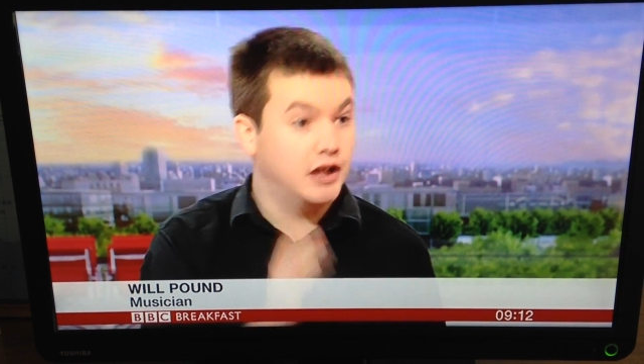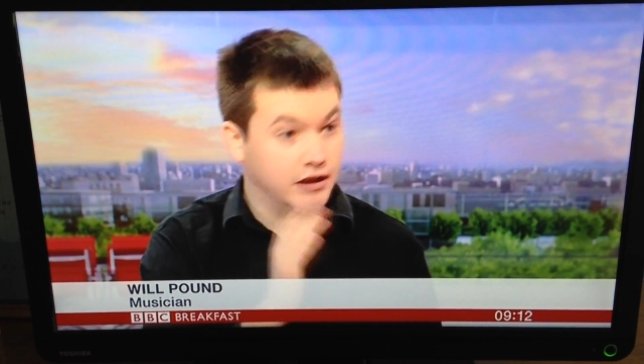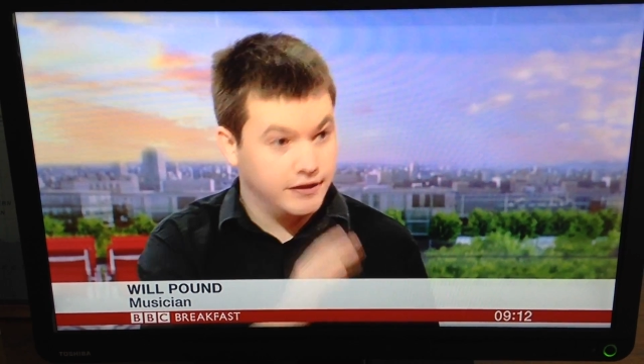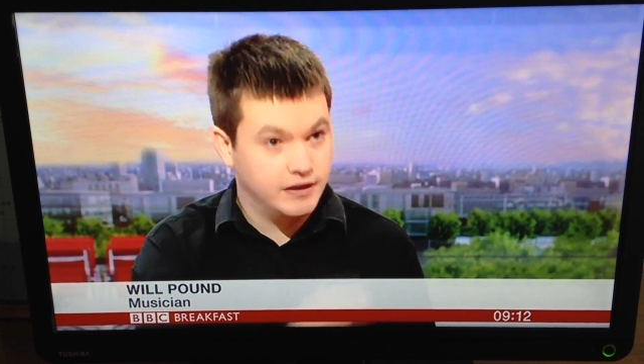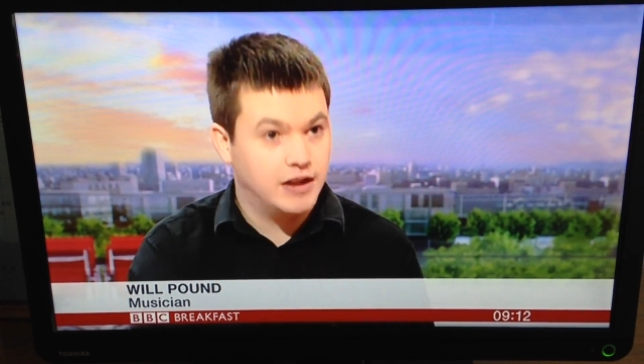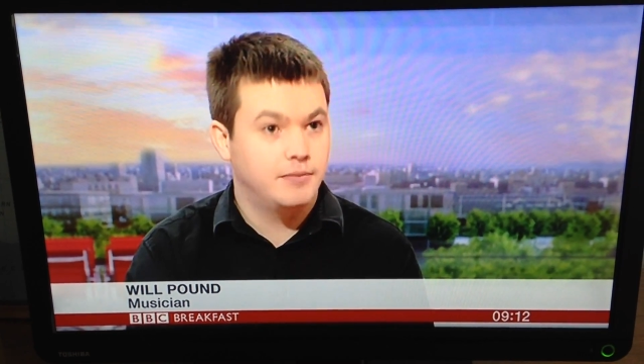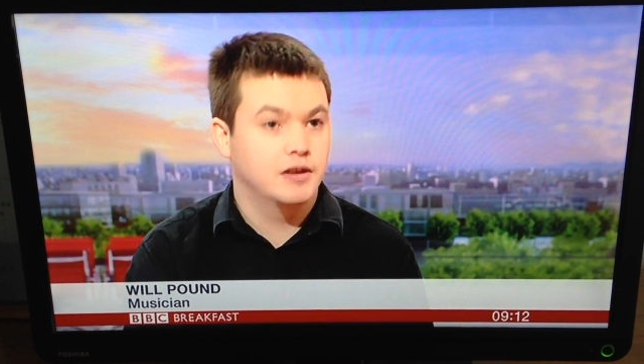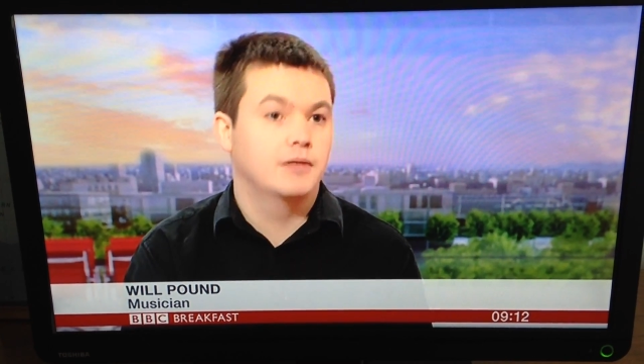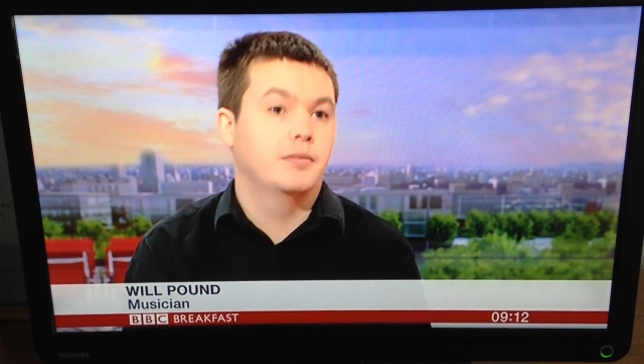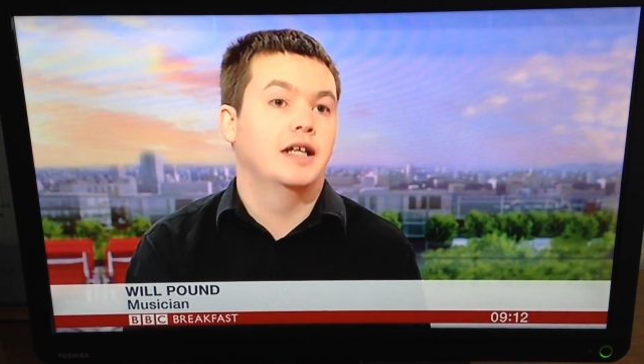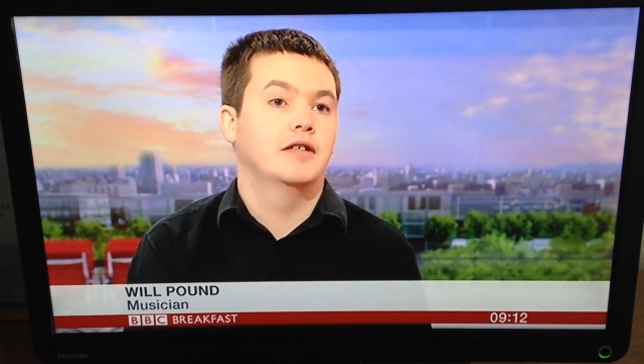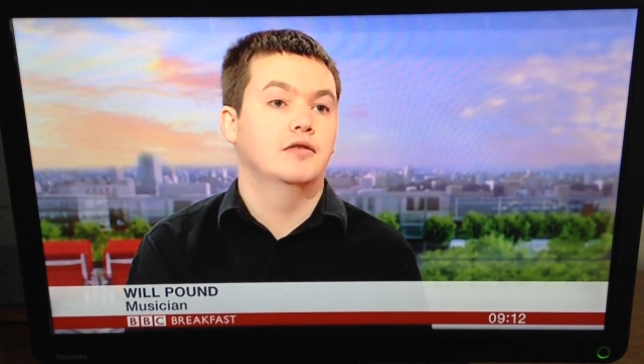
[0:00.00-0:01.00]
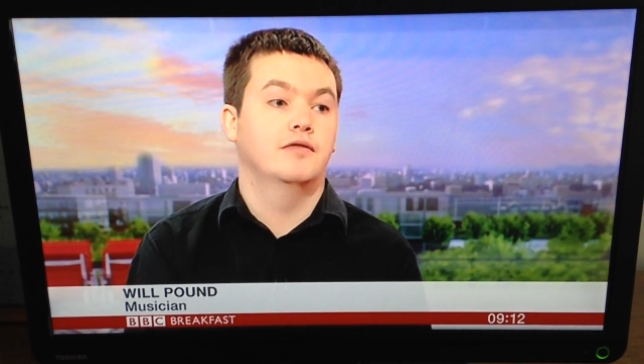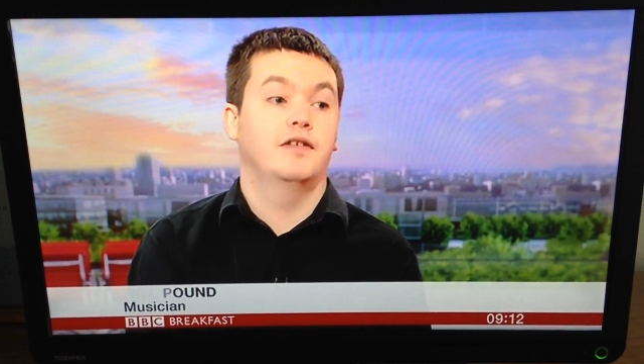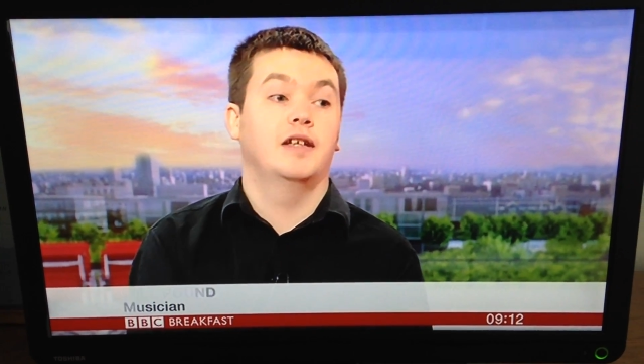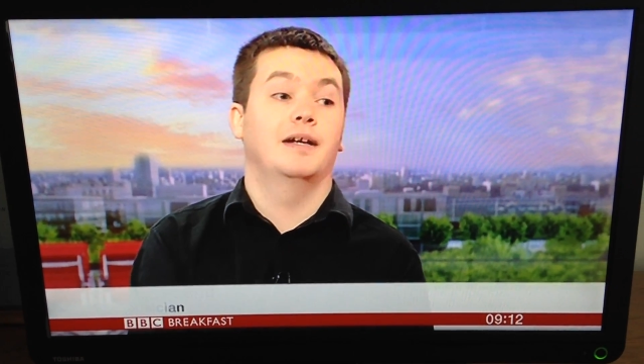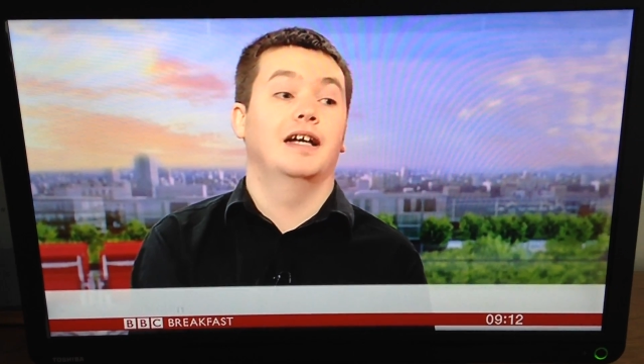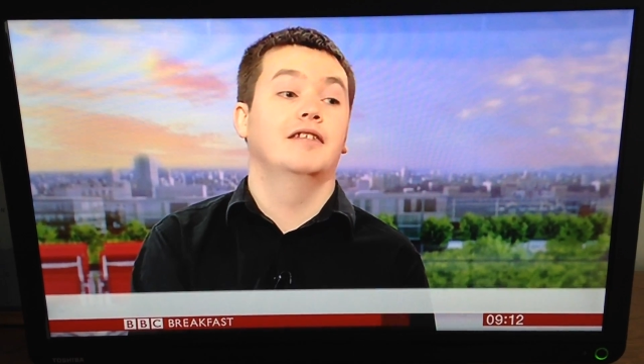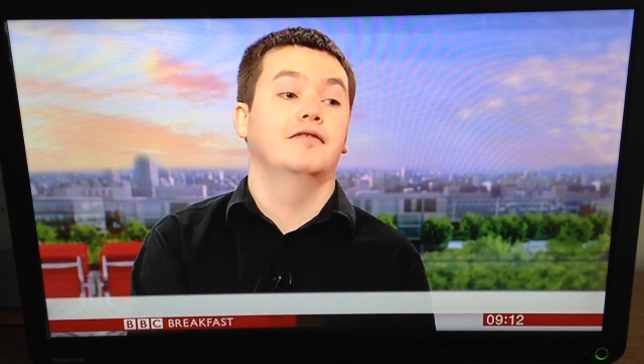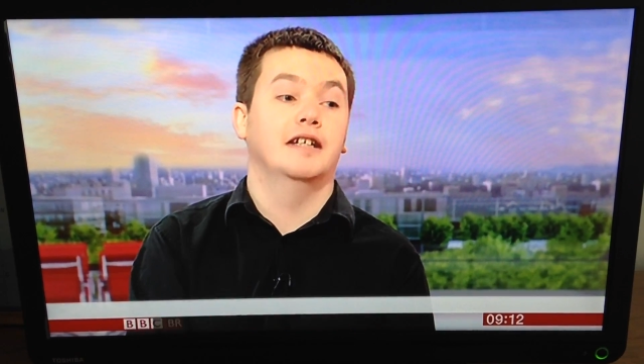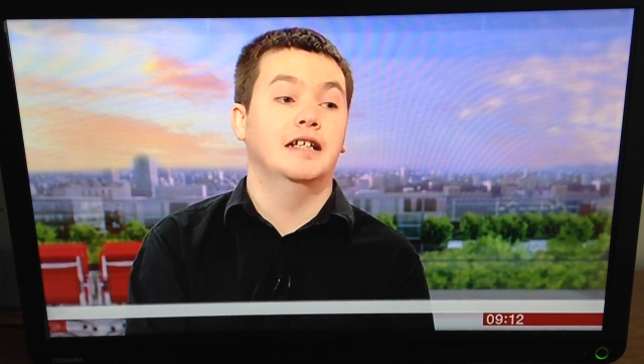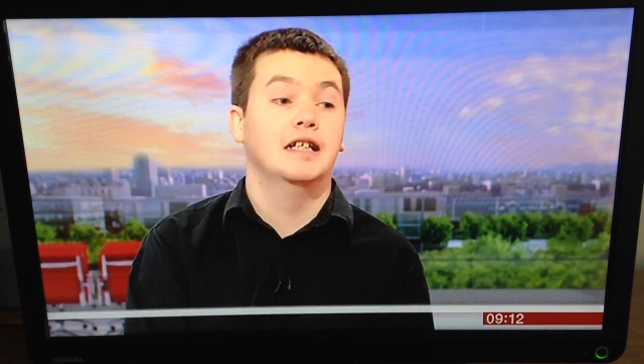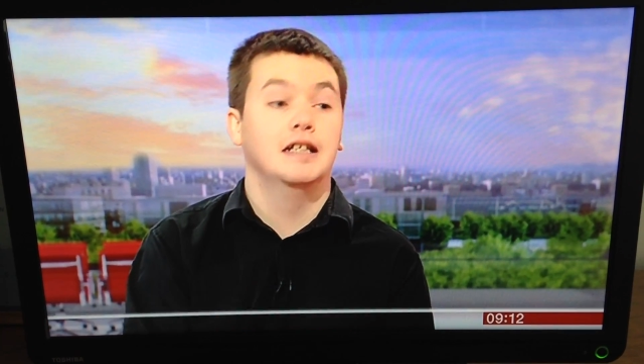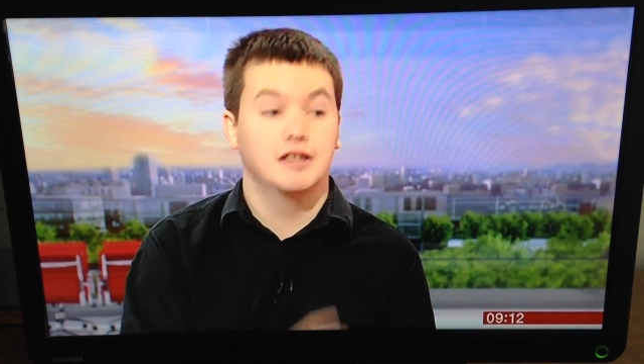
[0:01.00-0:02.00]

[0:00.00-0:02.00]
another harmonica player called Philip Henry,